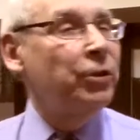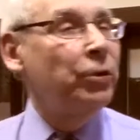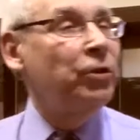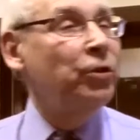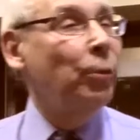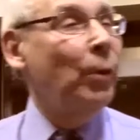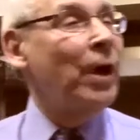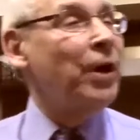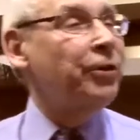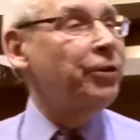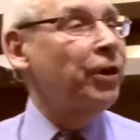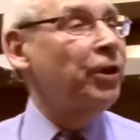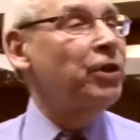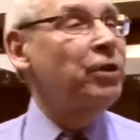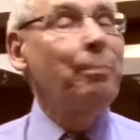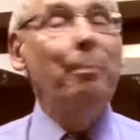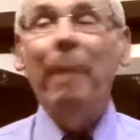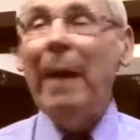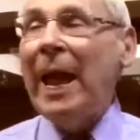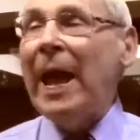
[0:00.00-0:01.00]
treasurer's
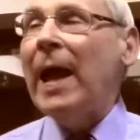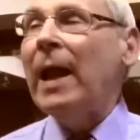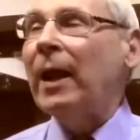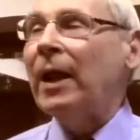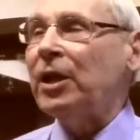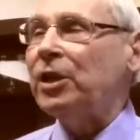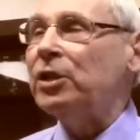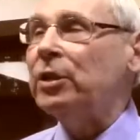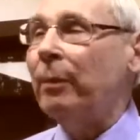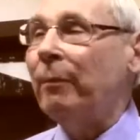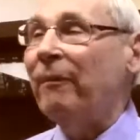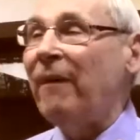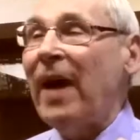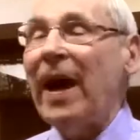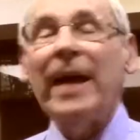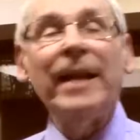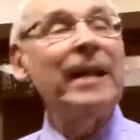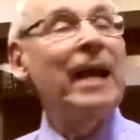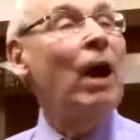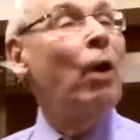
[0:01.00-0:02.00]
balance to
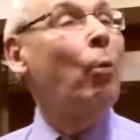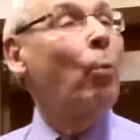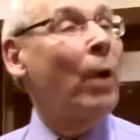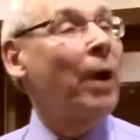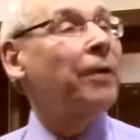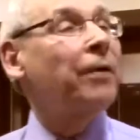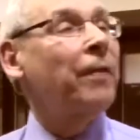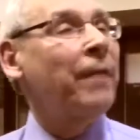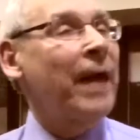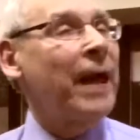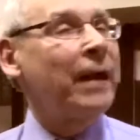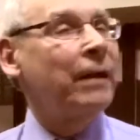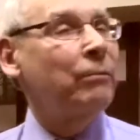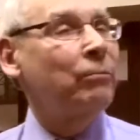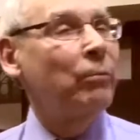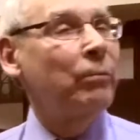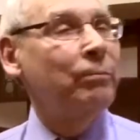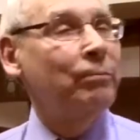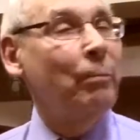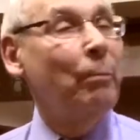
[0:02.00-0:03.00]
find out whether
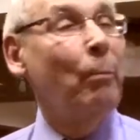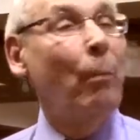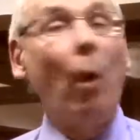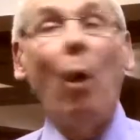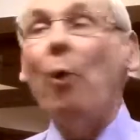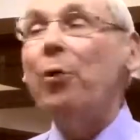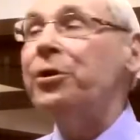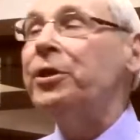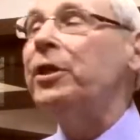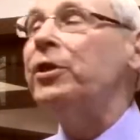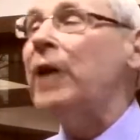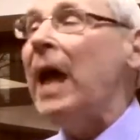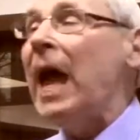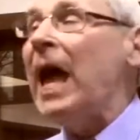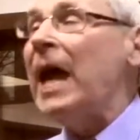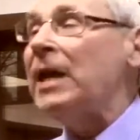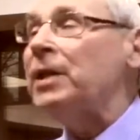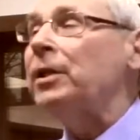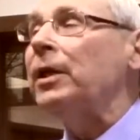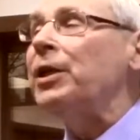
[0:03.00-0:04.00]
that motion
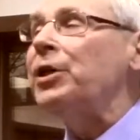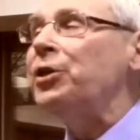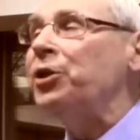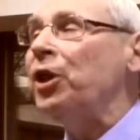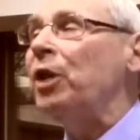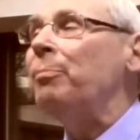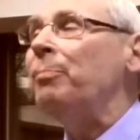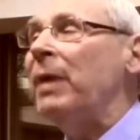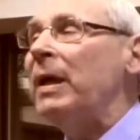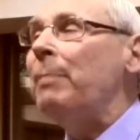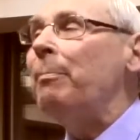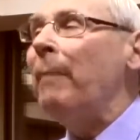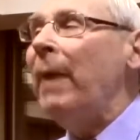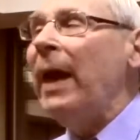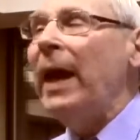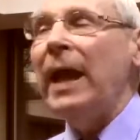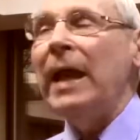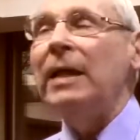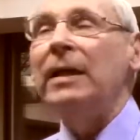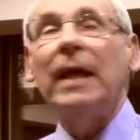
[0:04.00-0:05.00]
actually should be
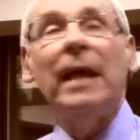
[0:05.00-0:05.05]
made.